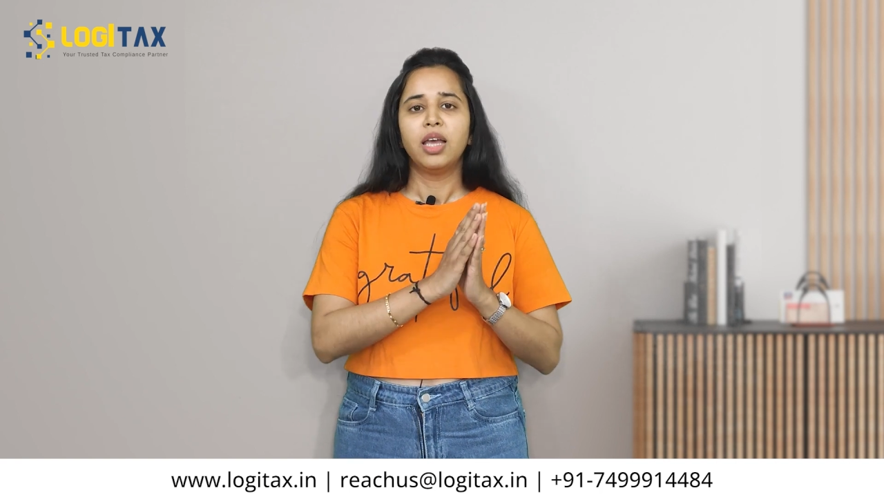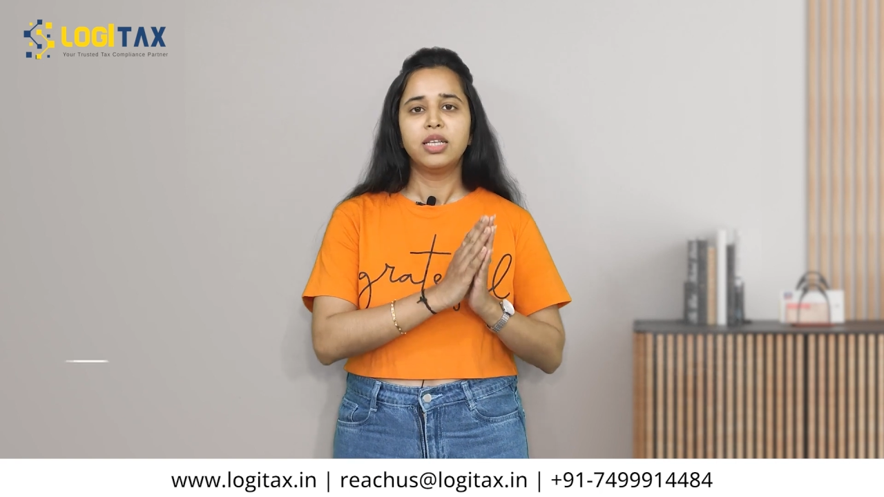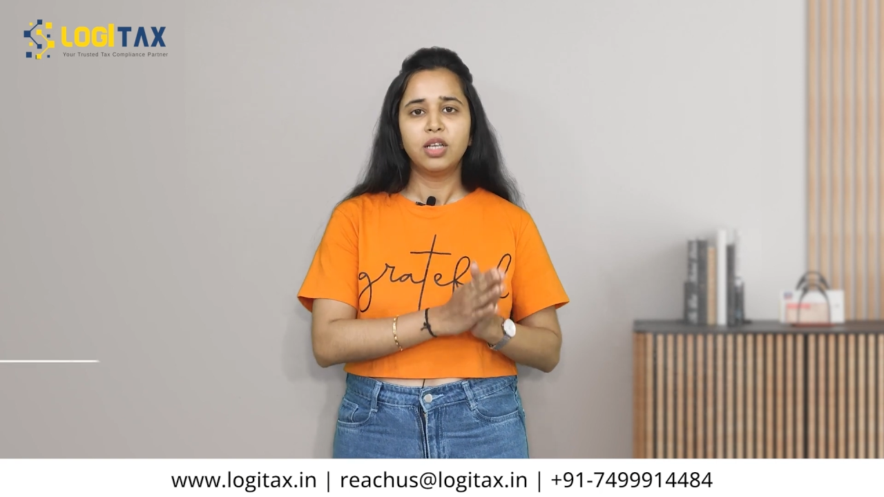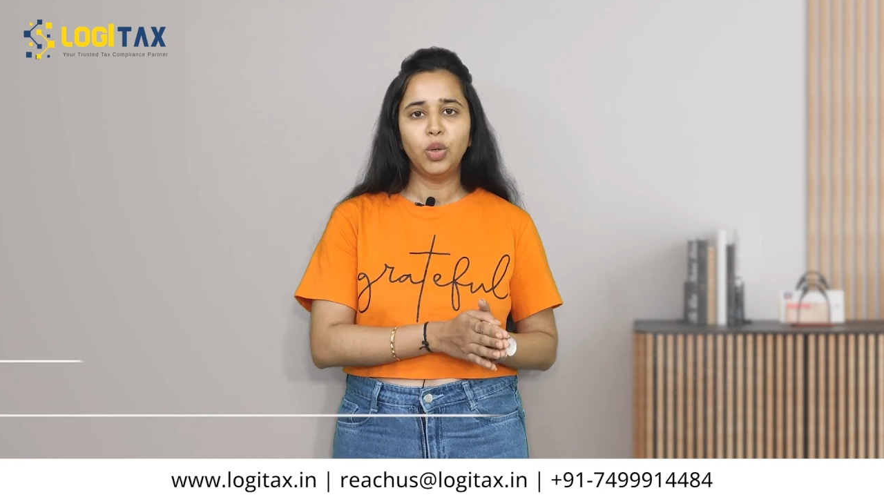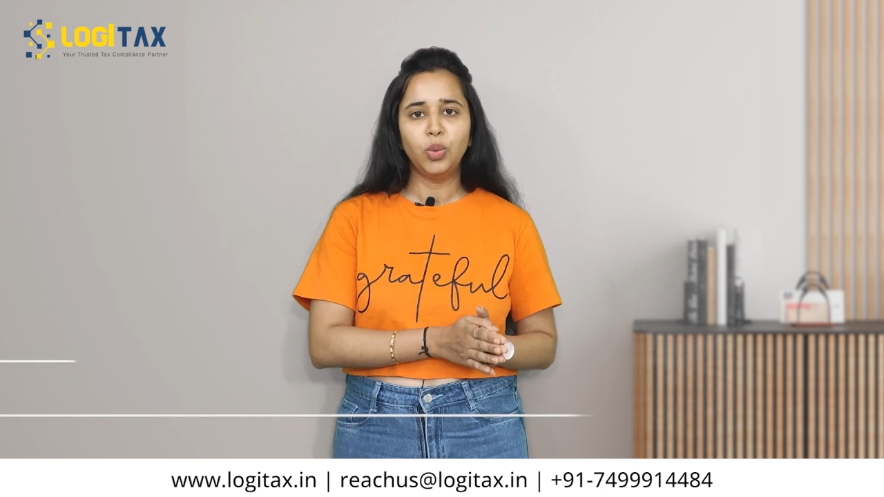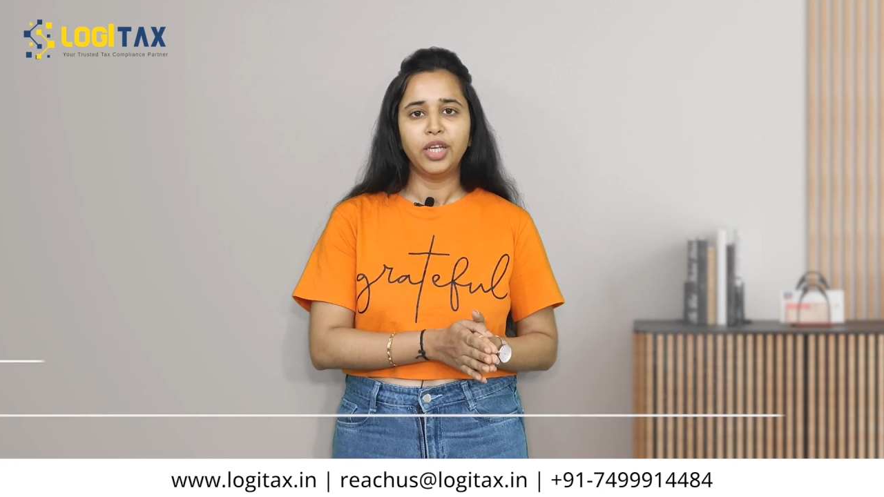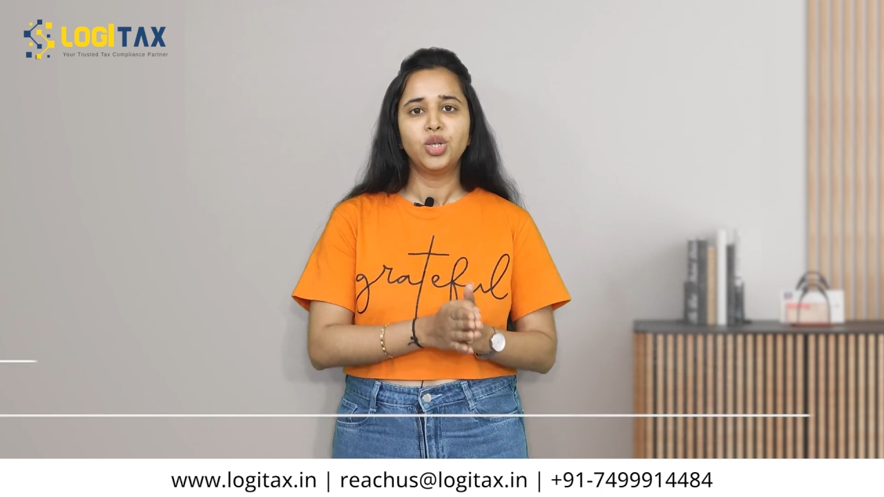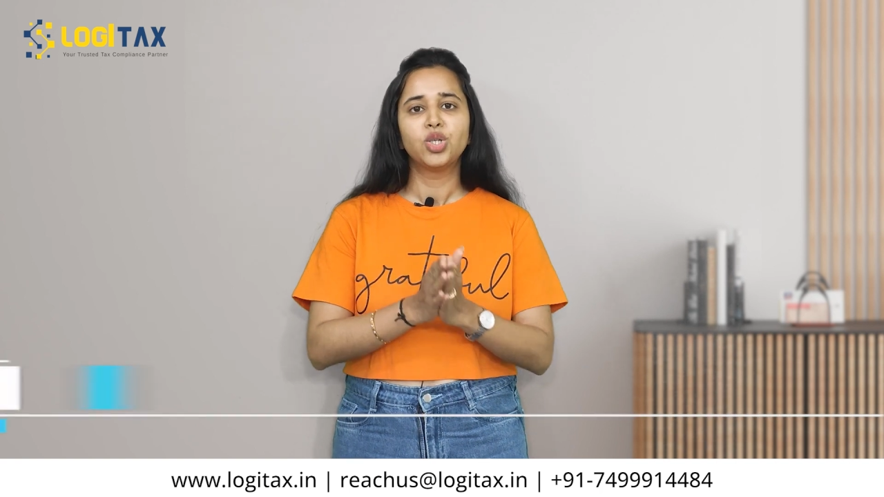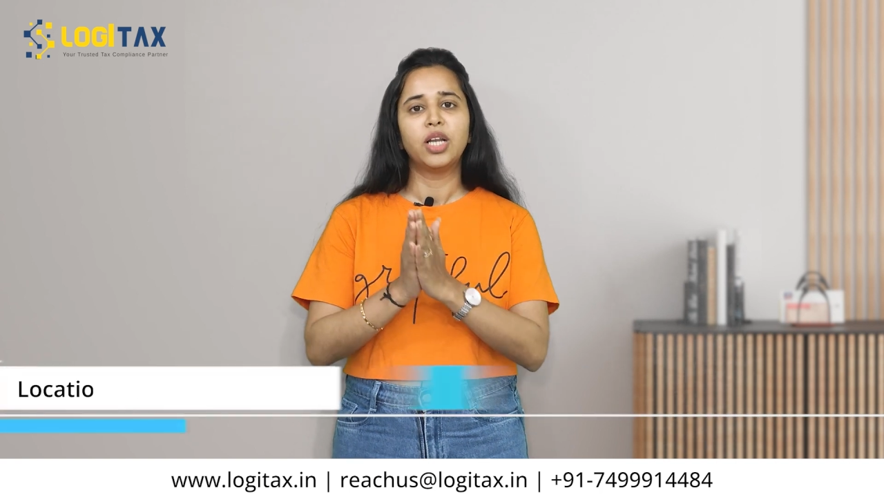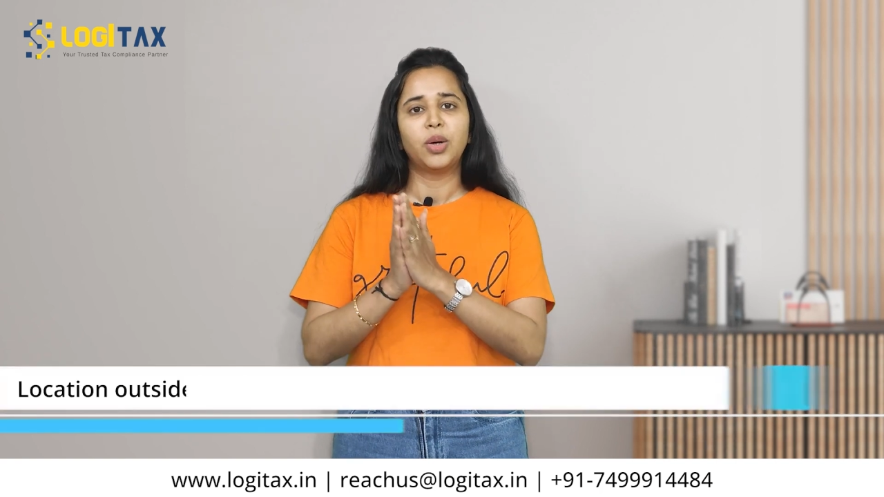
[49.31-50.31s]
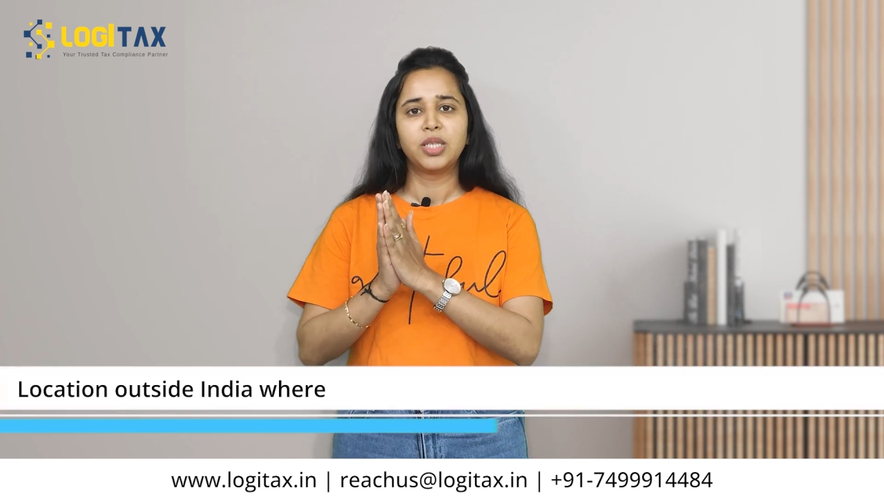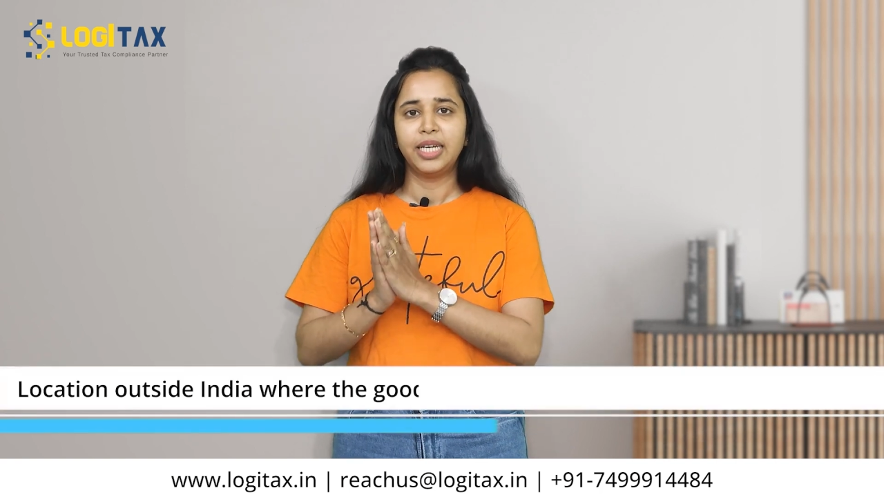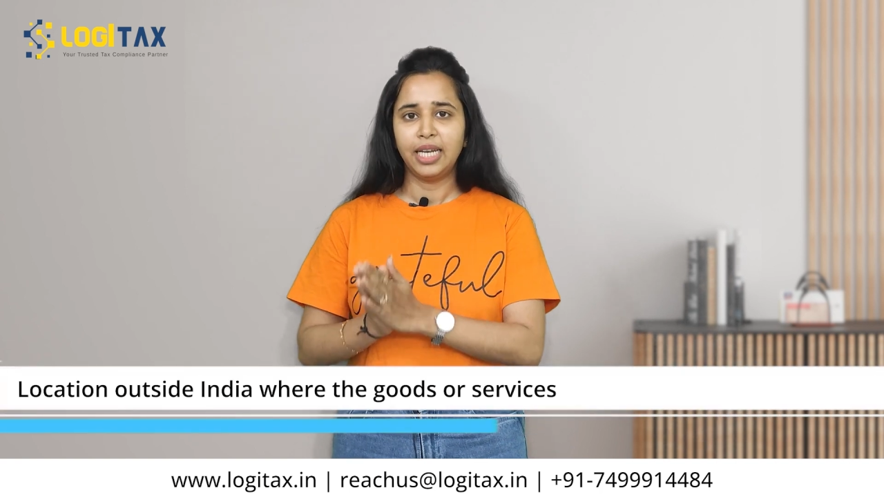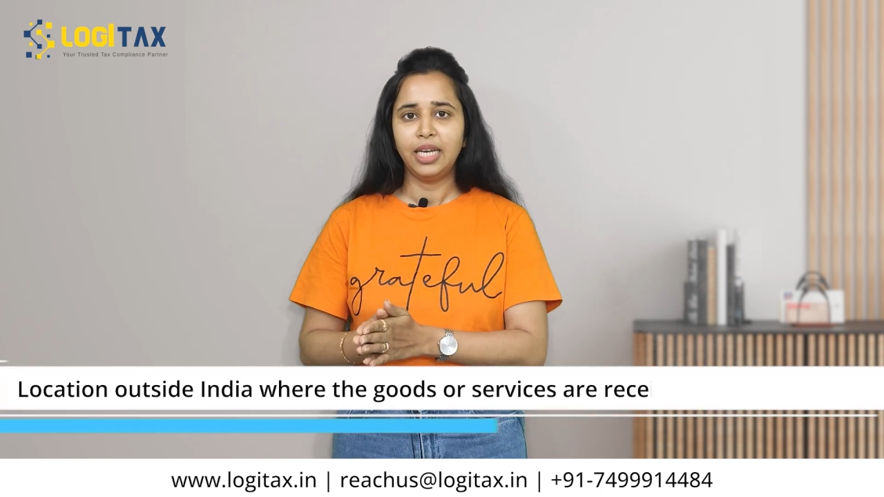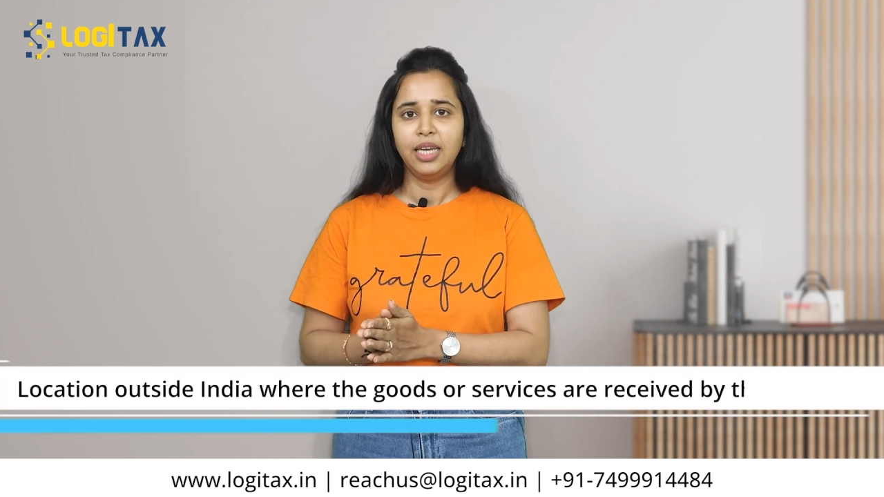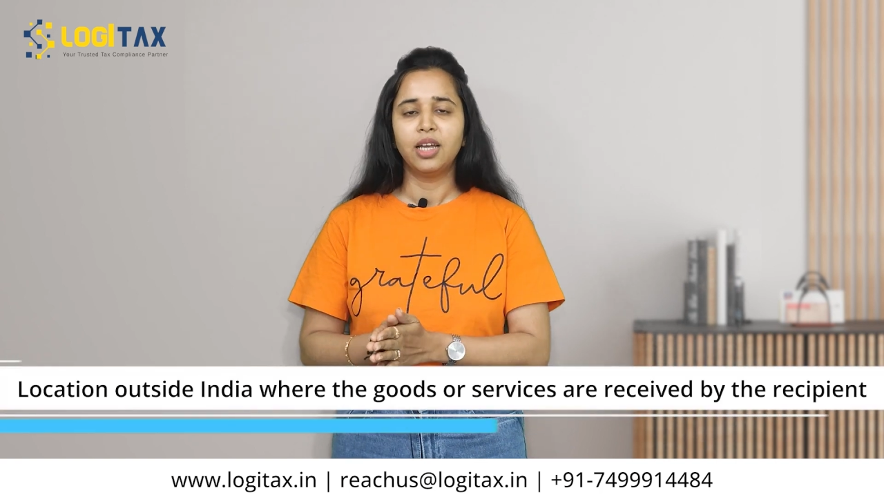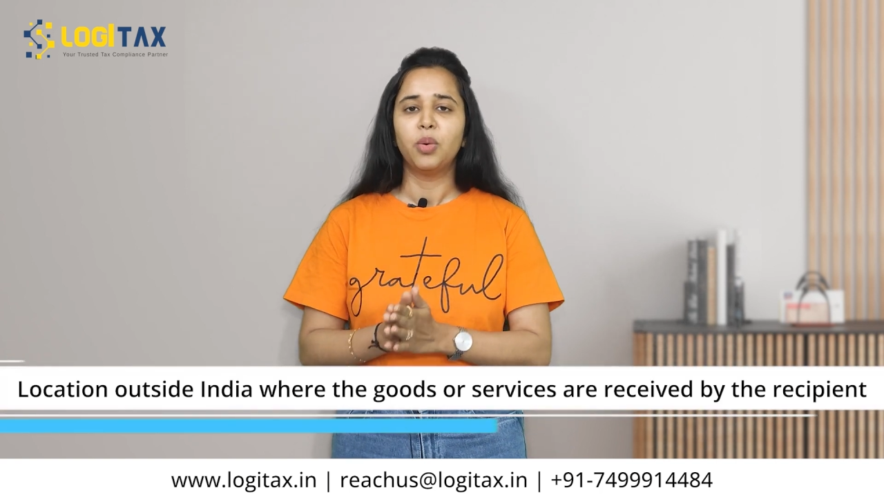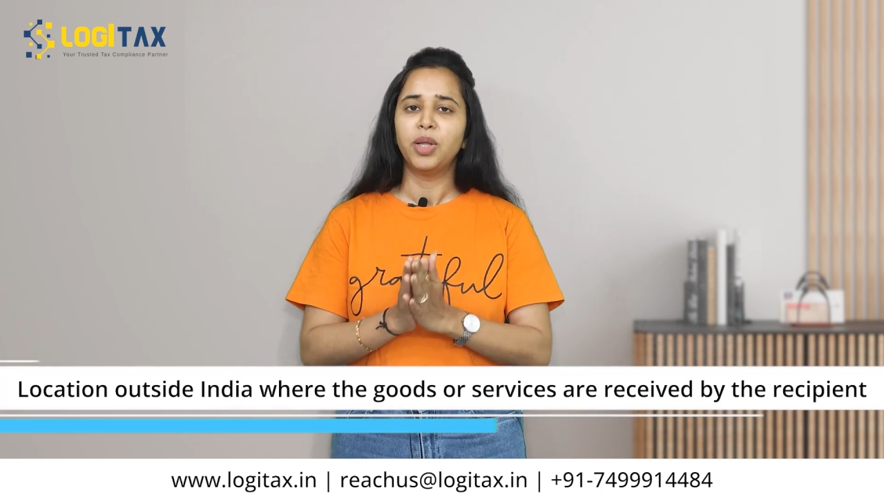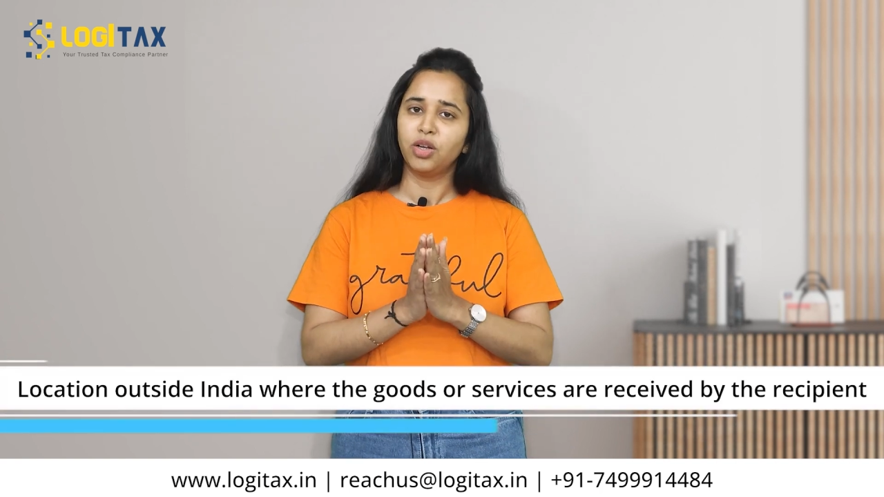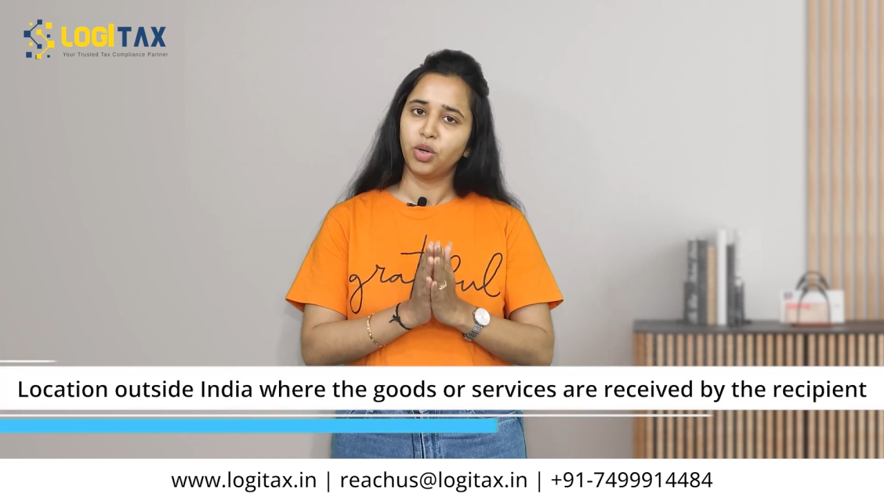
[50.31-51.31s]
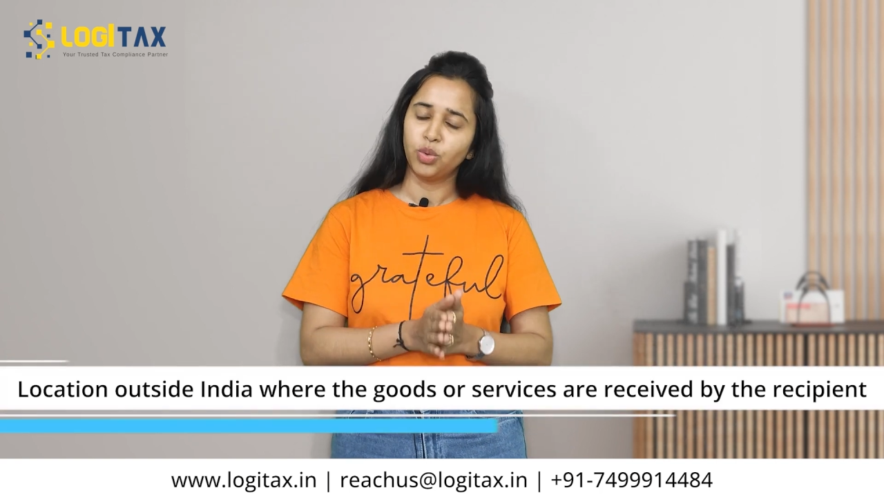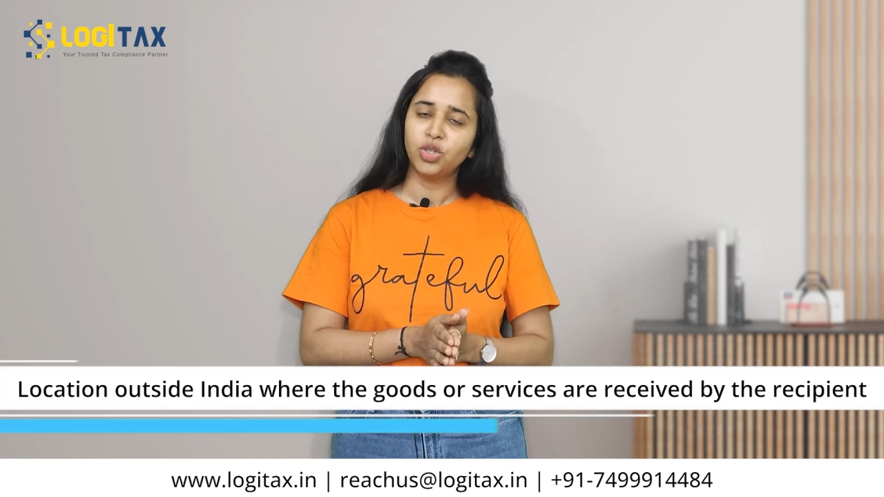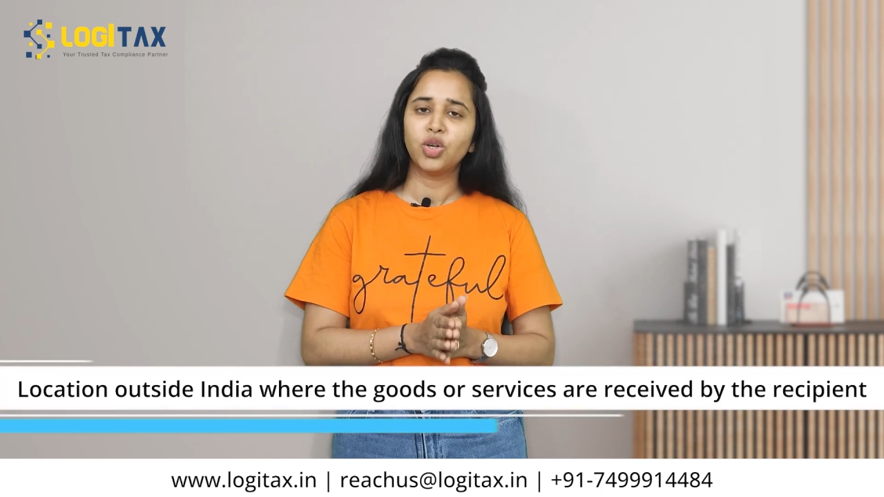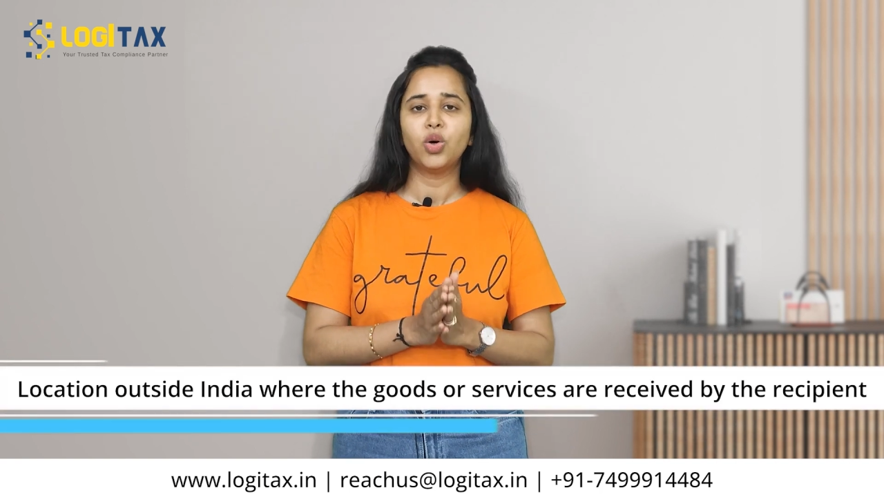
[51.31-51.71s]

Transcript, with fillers: is a location outside India where the goods